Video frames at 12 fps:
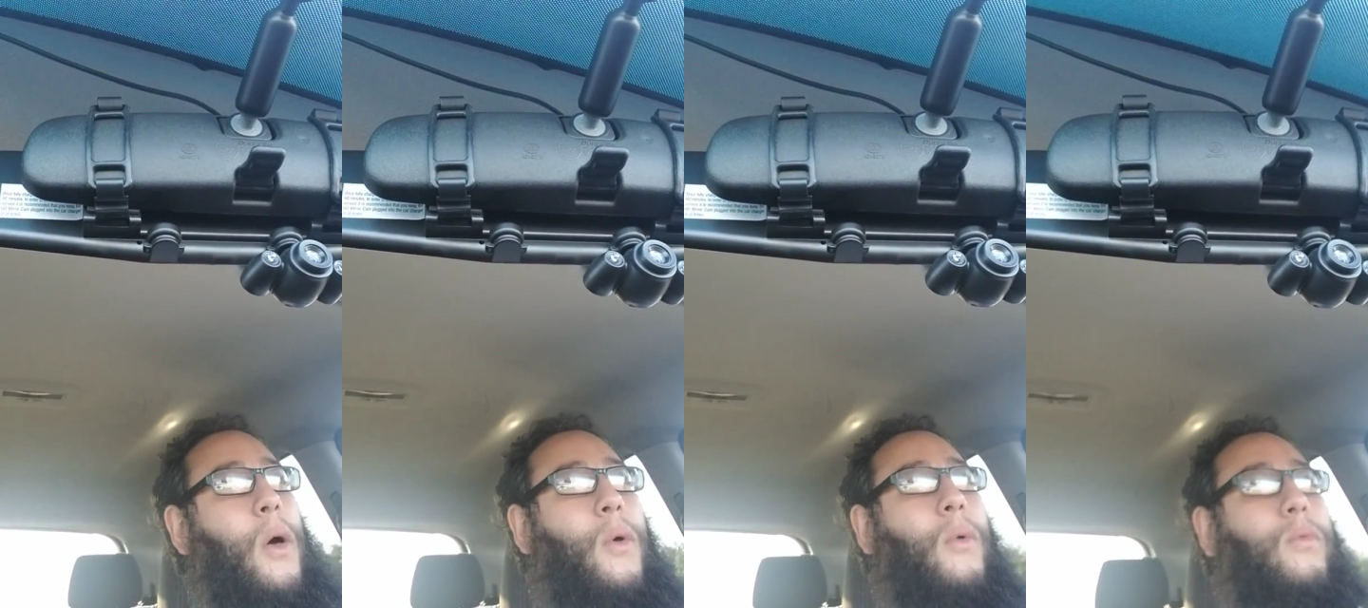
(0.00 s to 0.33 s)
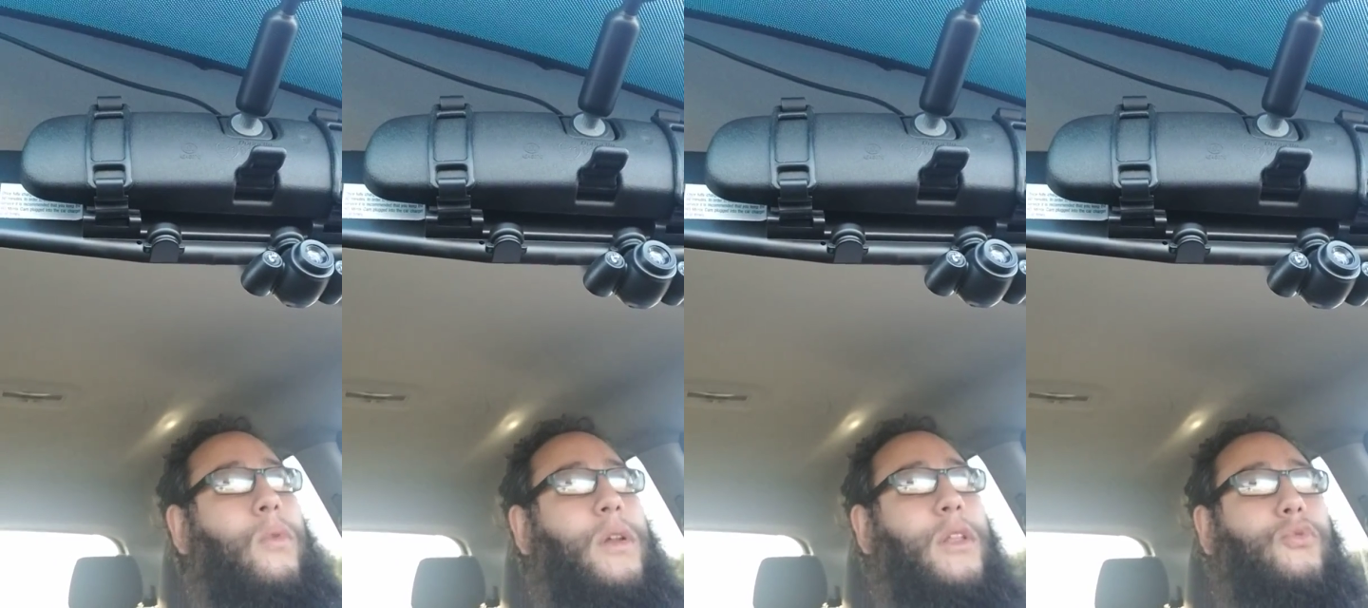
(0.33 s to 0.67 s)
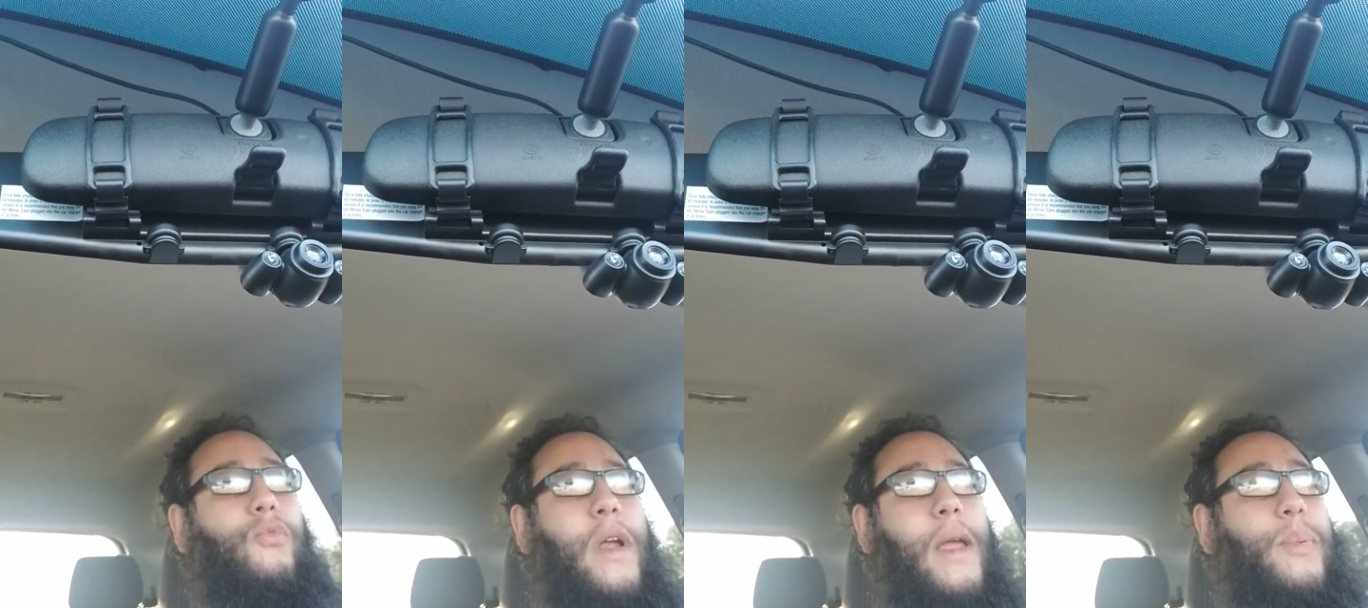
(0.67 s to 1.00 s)
all running
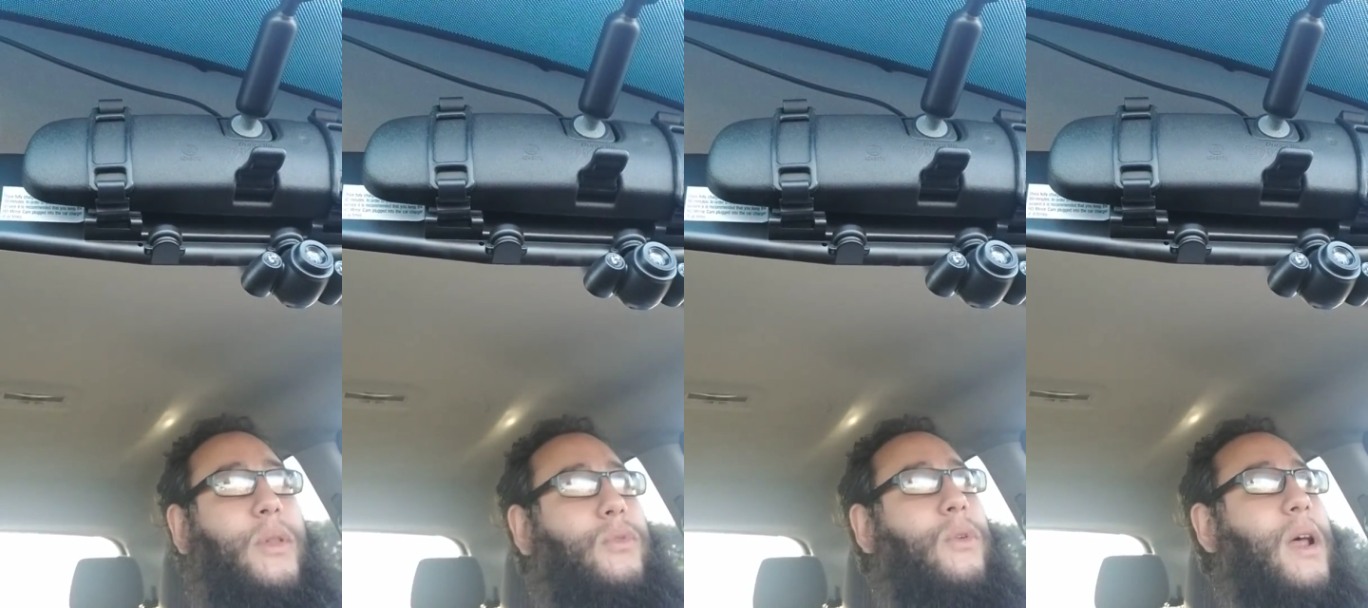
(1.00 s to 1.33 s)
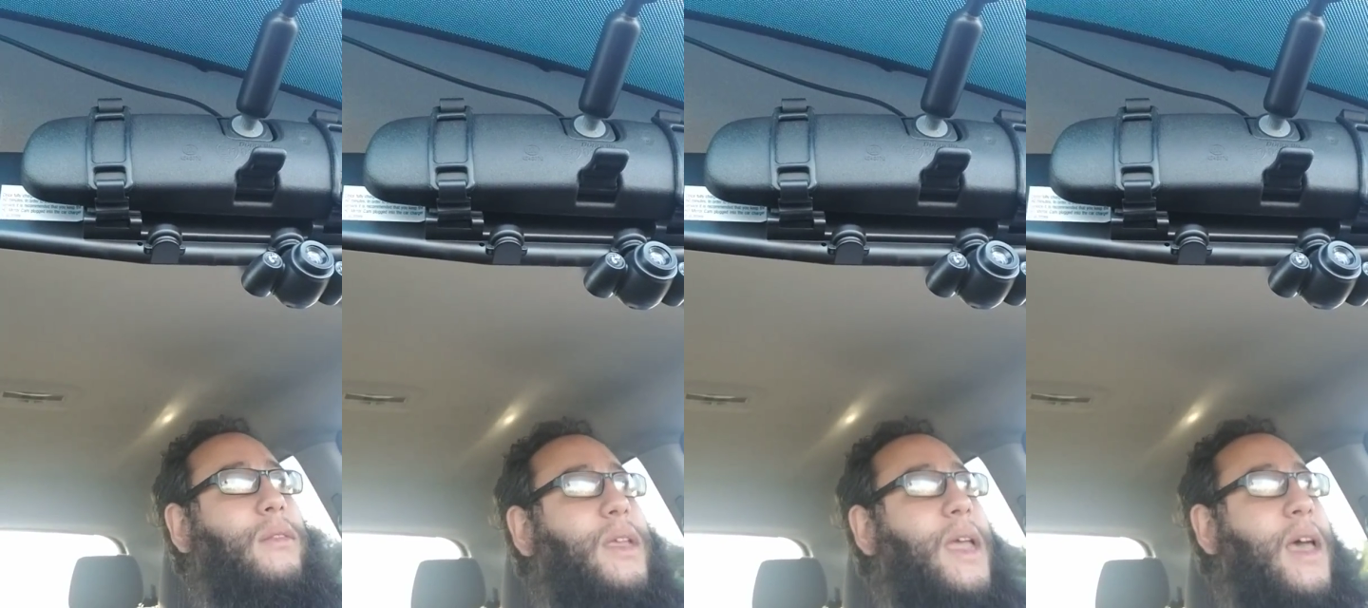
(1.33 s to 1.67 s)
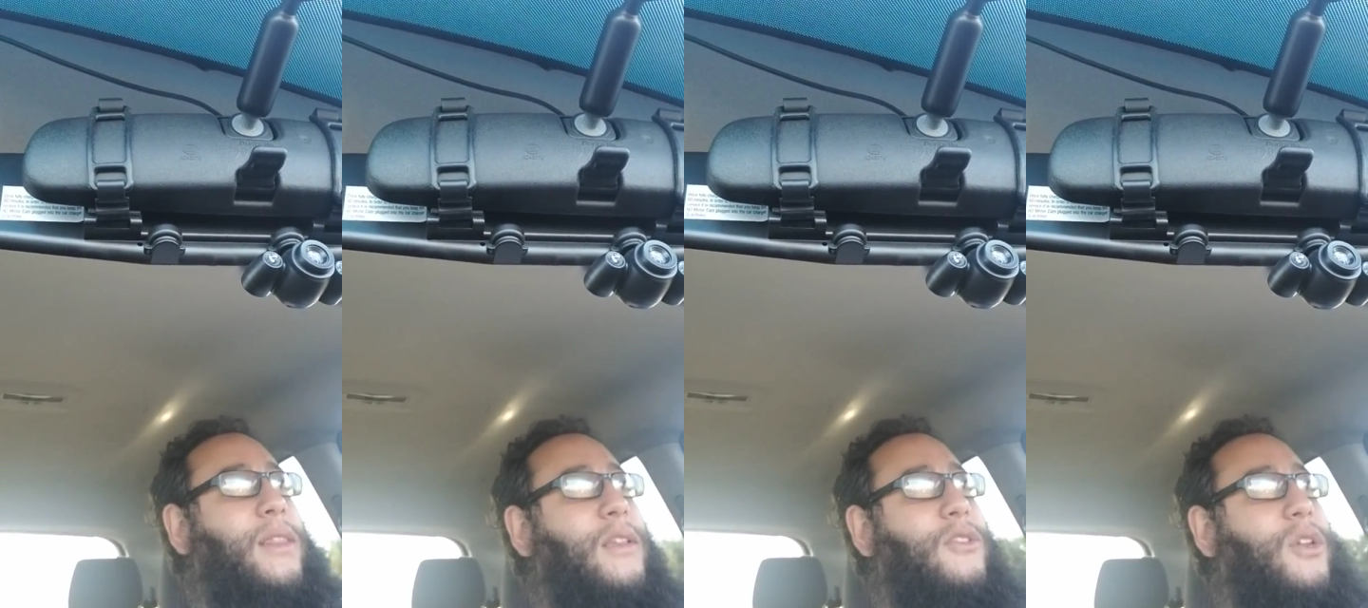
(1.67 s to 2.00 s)
rampant throughout the Catholic